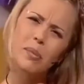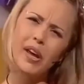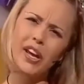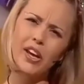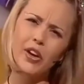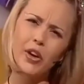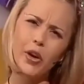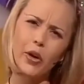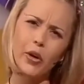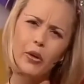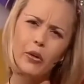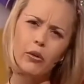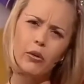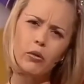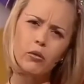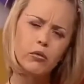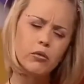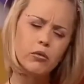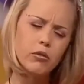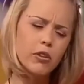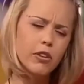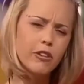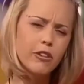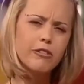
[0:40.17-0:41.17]
flamenco?
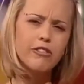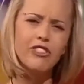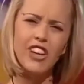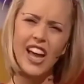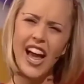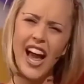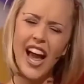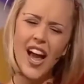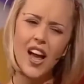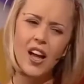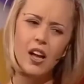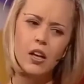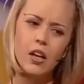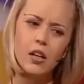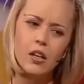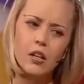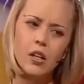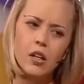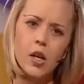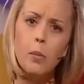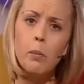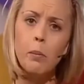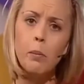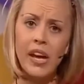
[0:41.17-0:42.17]
Fla,
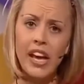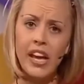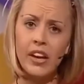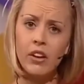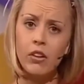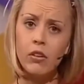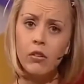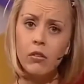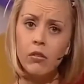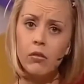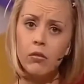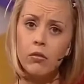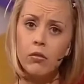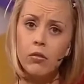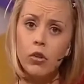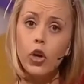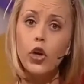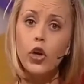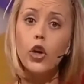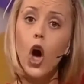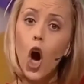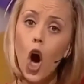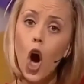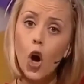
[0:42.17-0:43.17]
men,
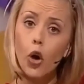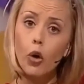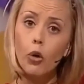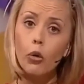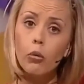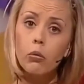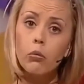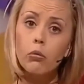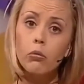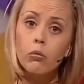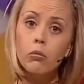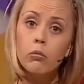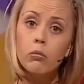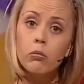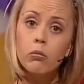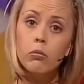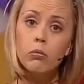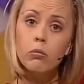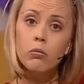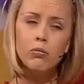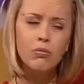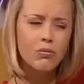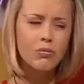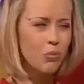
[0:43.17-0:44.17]
co.
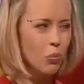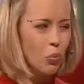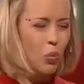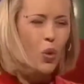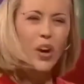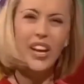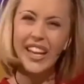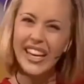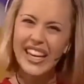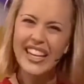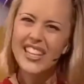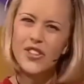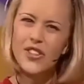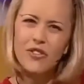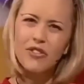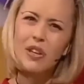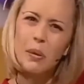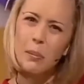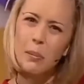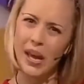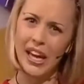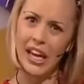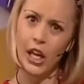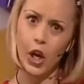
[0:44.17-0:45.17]
What is
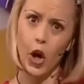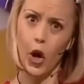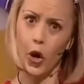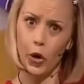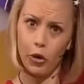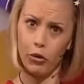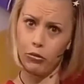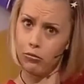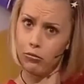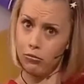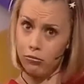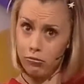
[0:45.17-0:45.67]
flamenco?